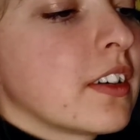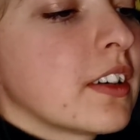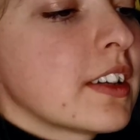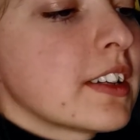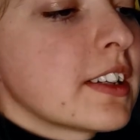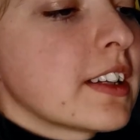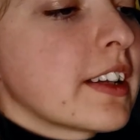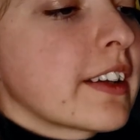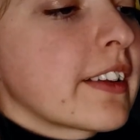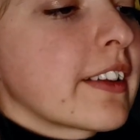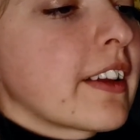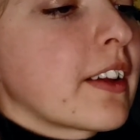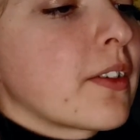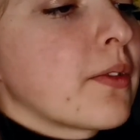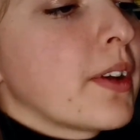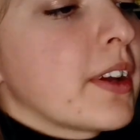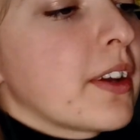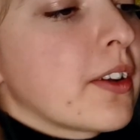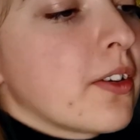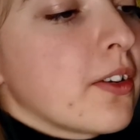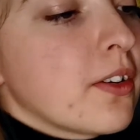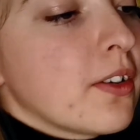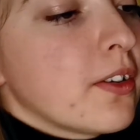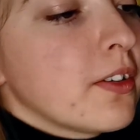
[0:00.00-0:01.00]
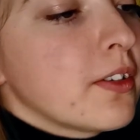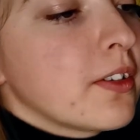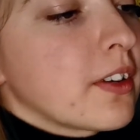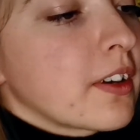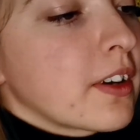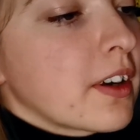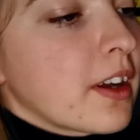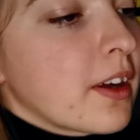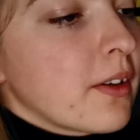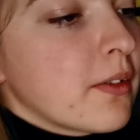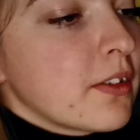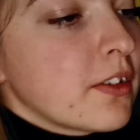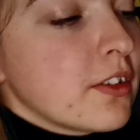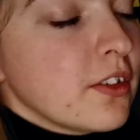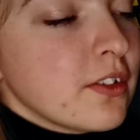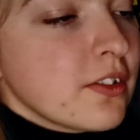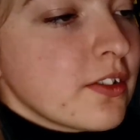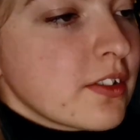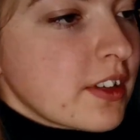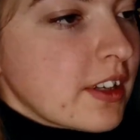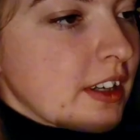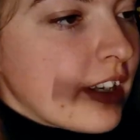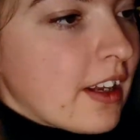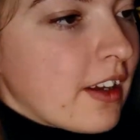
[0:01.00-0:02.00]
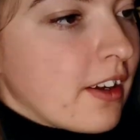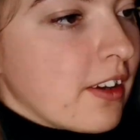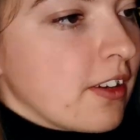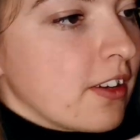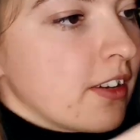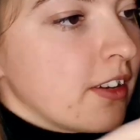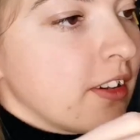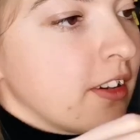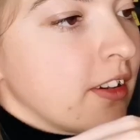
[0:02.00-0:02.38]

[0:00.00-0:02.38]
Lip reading: Just like that. Wait, hold on. I want to use it now.